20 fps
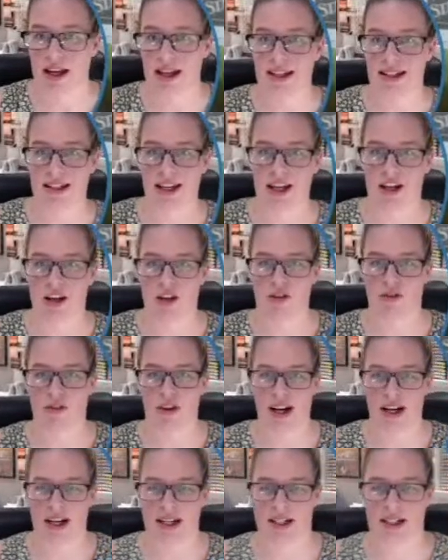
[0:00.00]
is a
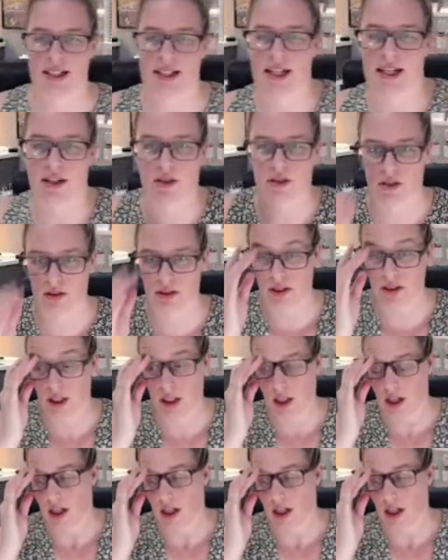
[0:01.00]
great deal.